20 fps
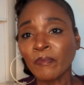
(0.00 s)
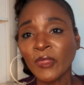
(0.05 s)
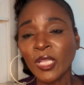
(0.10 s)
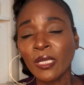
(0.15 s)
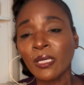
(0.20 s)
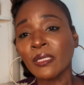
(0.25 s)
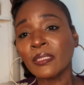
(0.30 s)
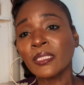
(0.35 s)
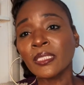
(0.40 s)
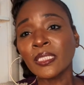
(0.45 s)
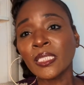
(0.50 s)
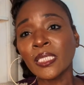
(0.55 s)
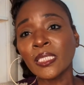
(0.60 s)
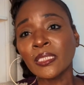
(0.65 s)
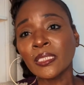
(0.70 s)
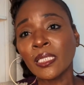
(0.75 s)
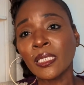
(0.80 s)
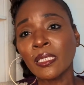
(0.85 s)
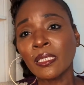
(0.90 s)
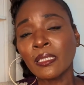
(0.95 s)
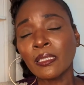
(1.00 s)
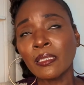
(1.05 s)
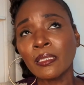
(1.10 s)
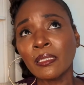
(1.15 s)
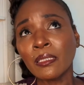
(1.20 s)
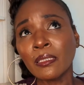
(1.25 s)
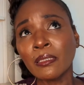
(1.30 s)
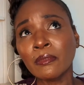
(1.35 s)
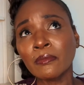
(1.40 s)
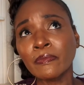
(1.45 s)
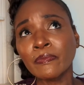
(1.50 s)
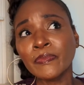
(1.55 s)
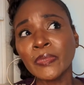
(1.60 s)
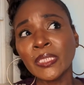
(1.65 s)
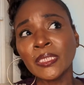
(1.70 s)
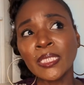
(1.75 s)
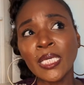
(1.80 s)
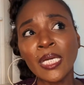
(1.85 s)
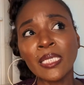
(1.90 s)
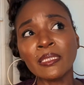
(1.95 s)
other than the um,
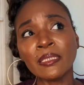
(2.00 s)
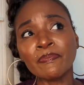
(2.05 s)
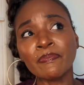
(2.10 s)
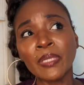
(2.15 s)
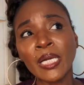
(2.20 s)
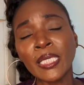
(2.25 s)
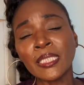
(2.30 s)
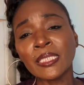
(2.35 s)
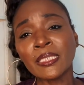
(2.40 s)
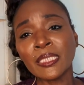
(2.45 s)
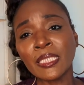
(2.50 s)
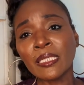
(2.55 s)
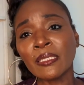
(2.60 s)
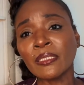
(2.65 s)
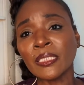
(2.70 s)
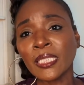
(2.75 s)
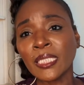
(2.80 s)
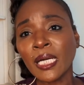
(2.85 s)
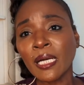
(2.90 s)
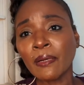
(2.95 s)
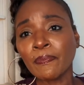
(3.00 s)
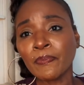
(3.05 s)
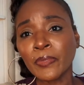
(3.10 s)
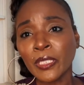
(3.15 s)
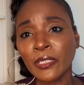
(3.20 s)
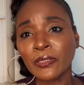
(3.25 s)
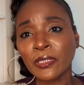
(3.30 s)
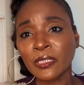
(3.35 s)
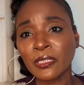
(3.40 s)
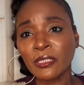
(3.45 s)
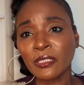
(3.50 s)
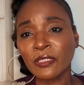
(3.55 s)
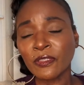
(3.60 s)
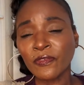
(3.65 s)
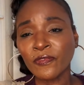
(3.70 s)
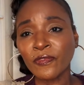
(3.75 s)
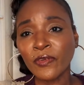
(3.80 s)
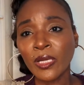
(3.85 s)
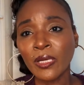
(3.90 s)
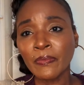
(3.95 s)
banana body care that I purchased
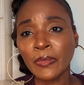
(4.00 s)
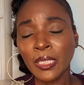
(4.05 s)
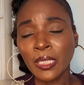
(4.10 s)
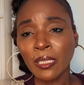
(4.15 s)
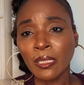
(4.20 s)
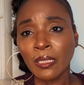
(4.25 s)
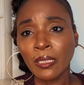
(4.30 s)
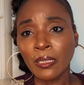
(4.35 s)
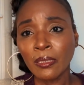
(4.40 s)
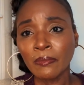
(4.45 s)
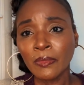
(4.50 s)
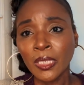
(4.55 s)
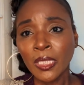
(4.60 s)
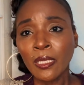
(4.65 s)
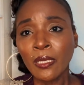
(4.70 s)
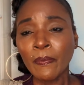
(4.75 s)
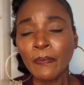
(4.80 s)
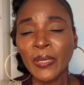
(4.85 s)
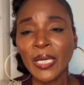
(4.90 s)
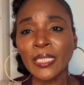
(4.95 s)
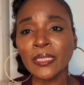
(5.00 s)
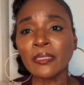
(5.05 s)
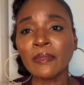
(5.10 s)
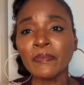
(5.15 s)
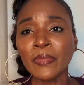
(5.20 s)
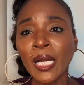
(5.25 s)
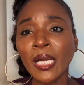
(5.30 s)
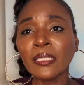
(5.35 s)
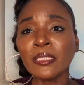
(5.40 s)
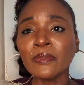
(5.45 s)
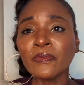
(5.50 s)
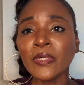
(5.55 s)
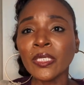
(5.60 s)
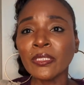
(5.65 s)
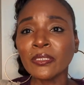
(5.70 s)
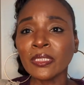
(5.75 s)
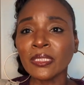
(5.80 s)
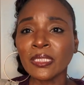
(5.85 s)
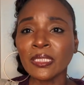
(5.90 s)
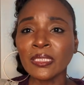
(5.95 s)
from um, Bath and Body
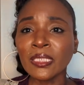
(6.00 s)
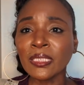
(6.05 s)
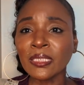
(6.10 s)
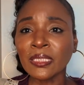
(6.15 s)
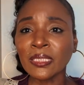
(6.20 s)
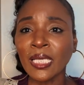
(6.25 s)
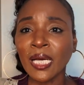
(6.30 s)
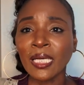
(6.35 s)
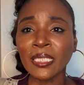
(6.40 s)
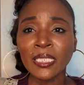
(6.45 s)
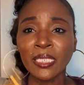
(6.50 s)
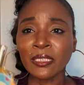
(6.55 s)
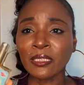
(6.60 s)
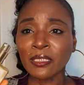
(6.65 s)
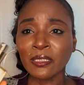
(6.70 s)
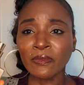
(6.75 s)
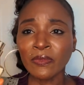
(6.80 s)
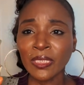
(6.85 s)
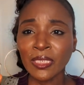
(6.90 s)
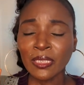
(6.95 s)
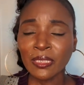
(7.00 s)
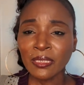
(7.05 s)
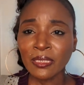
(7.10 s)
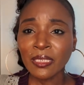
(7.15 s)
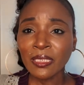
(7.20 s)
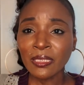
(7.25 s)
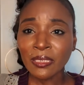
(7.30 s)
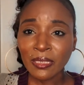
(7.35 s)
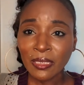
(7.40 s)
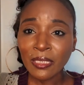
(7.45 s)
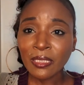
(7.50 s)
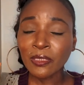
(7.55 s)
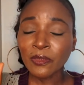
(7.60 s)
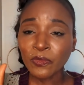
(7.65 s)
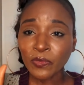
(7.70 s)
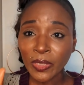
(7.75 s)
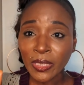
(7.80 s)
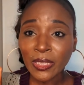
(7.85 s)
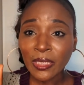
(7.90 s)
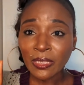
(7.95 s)
Works. And it's not as sweet as this. This
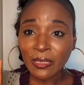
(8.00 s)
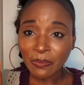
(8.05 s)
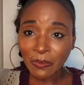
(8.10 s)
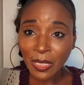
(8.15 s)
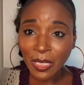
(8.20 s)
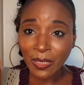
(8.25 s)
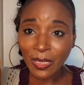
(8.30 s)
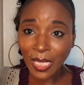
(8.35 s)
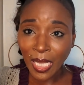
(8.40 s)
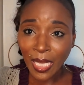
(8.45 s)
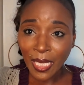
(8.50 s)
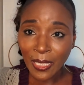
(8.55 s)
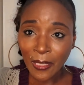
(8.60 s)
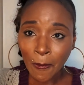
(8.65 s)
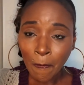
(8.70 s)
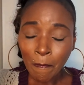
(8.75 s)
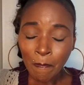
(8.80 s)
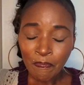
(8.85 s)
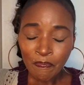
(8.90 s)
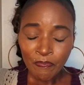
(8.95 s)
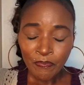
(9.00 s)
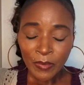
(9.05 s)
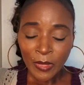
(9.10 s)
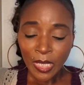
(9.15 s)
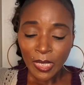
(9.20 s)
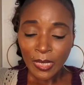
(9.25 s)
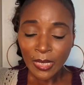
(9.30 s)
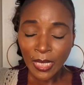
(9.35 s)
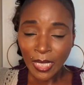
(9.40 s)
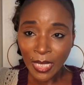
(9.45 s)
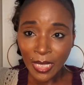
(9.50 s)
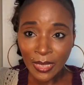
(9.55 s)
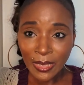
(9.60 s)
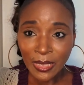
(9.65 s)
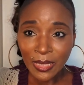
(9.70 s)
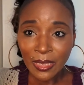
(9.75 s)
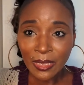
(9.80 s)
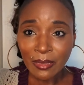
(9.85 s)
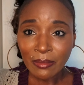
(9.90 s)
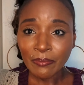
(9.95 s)
really smell like
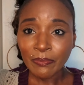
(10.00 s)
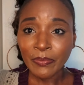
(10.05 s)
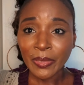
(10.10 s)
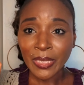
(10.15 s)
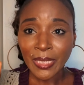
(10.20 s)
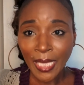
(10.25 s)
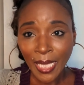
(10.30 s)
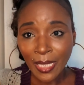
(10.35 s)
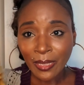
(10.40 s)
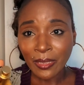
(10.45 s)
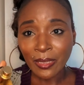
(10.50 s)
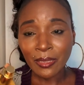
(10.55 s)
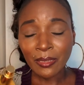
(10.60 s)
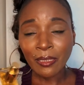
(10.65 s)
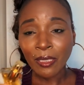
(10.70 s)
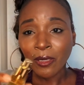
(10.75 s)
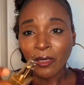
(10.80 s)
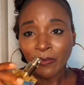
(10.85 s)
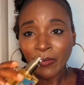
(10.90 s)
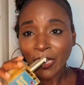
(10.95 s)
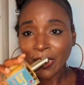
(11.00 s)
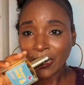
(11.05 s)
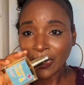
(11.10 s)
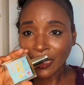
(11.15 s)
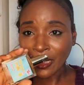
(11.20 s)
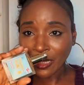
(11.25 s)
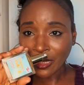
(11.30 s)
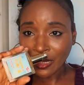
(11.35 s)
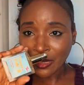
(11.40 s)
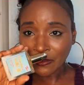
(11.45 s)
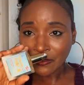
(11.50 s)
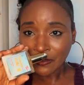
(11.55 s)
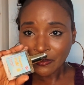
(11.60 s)
candy bananas. Oh my God.